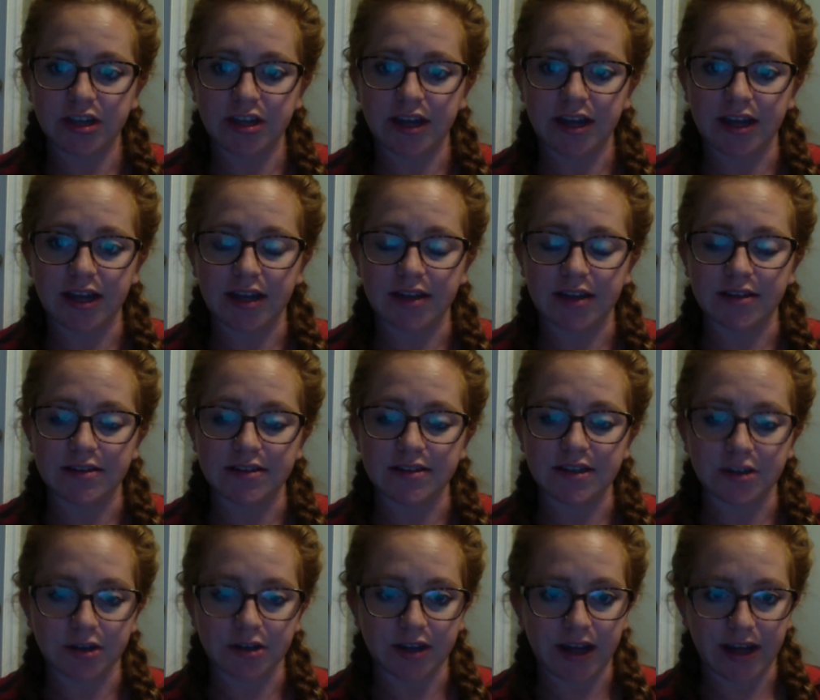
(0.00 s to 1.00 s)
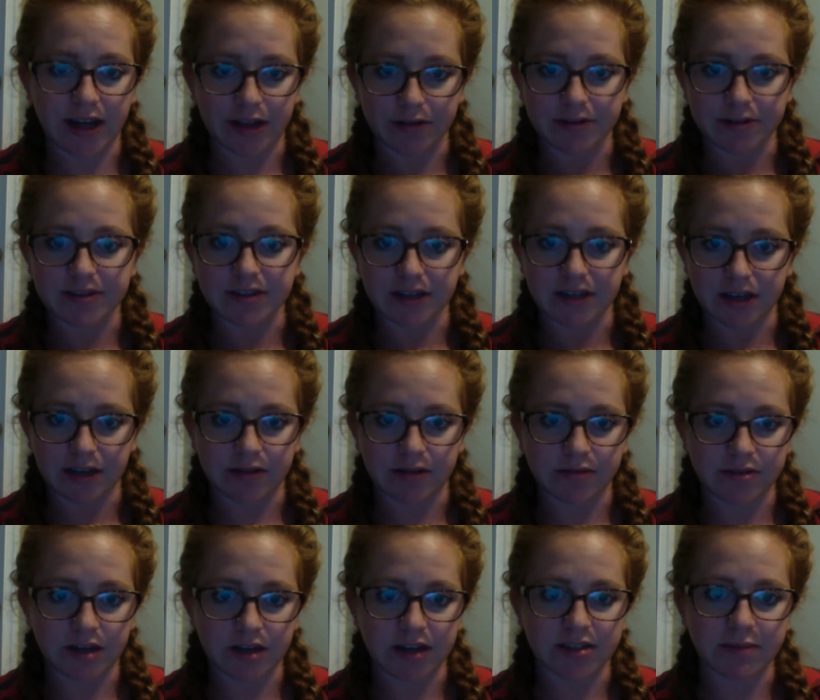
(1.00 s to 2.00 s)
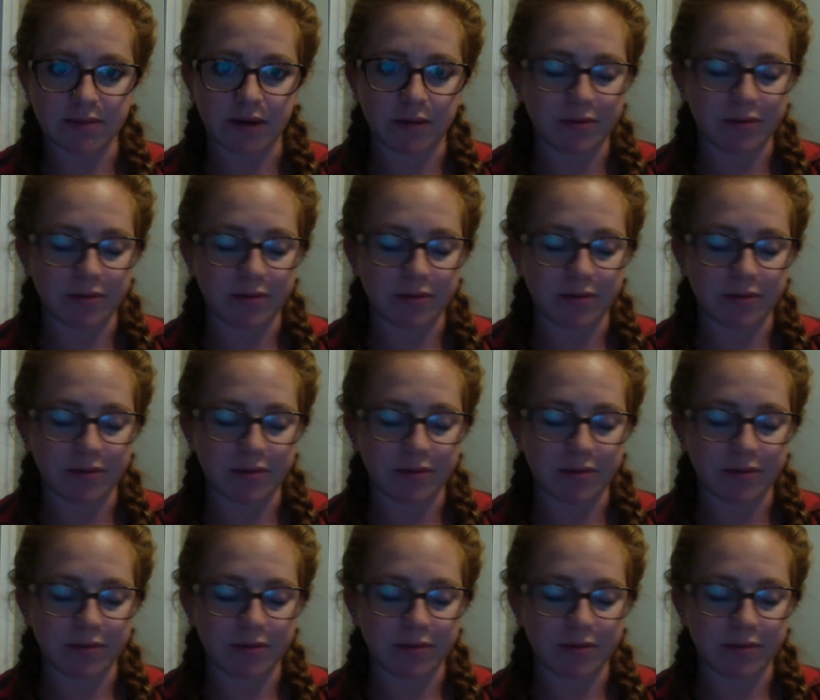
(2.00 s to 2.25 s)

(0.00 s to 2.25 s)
and dinner calories like I talked about